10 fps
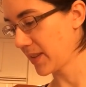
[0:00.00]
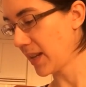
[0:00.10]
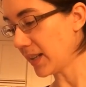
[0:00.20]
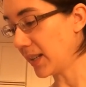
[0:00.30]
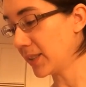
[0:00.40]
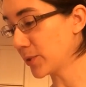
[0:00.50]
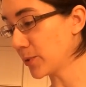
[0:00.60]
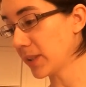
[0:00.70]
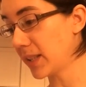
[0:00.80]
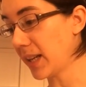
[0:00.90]
yeah, it's
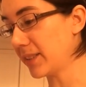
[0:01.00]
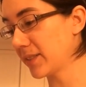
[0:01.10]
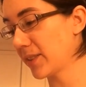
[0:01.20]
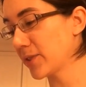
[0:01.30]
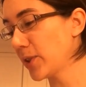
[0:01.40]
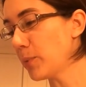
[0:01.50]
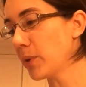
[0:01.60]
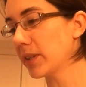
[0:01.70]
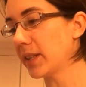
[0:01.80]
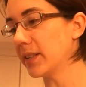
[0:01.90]
really nice. There's no
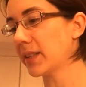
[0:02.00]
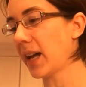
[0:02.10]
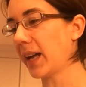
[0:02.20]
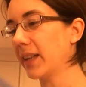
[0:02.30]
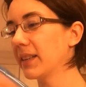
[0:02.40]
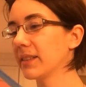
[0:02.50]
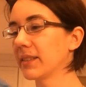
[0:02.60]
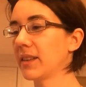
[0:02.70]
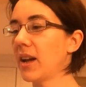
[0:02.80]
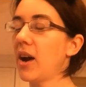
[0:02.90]
booklet inside.
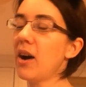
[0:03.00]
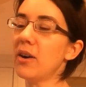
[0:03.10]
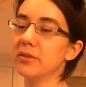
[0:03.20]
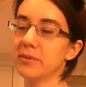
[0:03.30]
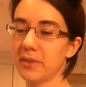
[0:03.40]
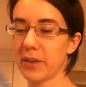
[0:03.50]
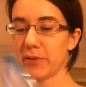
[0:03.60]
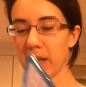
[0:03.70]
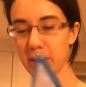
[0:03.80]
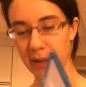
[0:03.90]
Oh, I
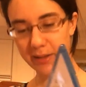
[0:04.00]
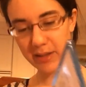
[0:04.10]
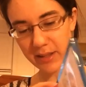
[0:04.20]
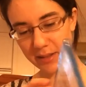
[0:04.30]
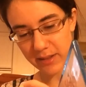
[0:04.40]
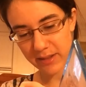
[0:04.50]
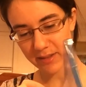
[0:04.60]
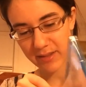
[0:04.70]
forgot about this.